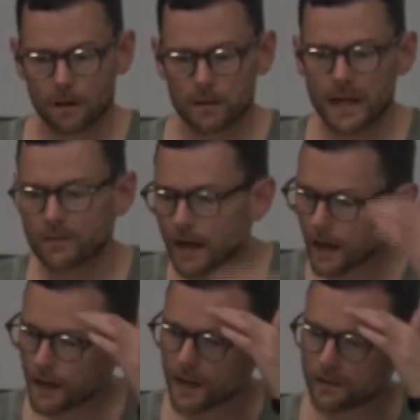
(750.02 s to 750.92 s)
The
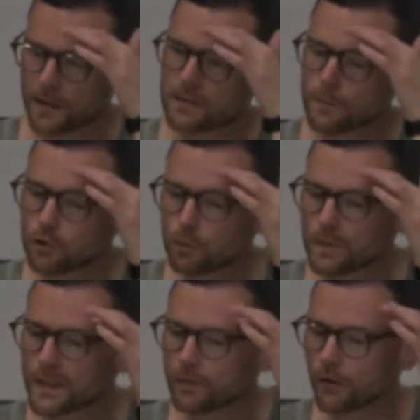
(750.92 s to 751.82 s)
avant-garde as an attempt to
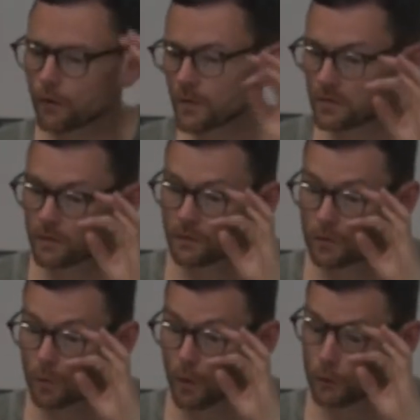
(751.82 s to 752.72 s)
be affirmative
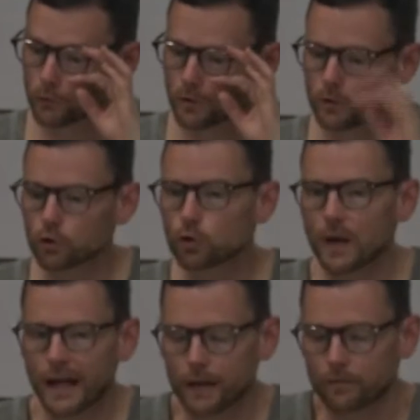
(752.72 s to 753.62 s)
towards the new
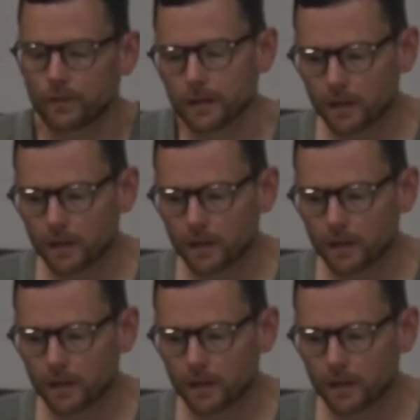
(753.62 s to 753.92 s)
life,